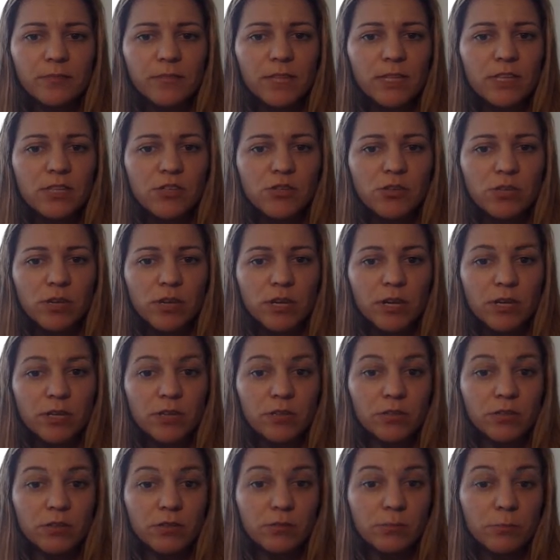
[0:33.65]
So it
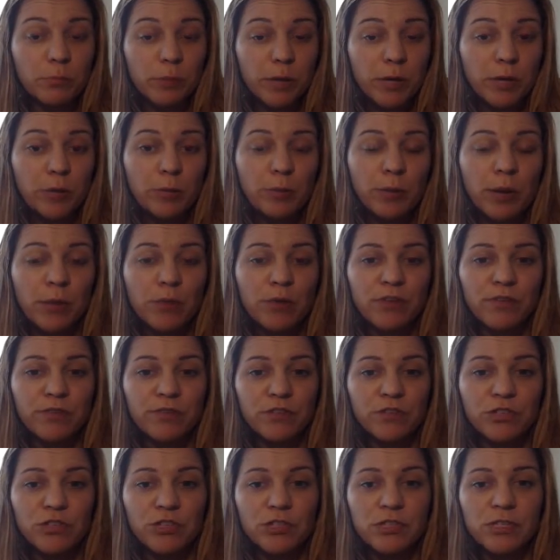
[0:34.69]
had better power
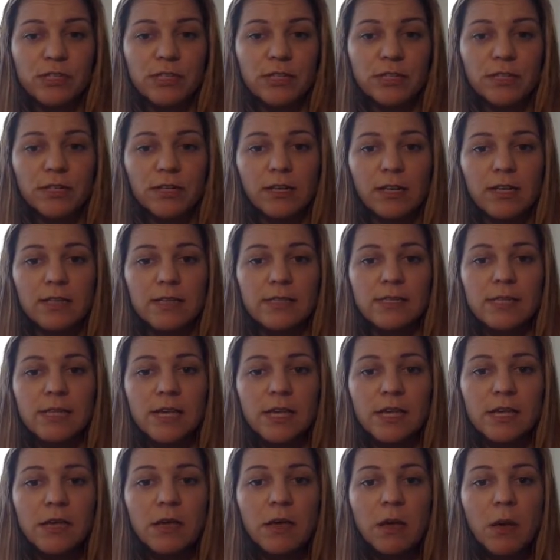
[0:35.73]
efficiency than the Class
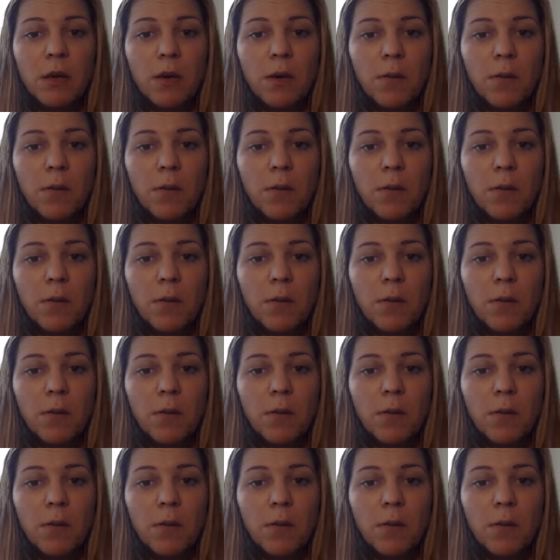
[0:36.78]
A,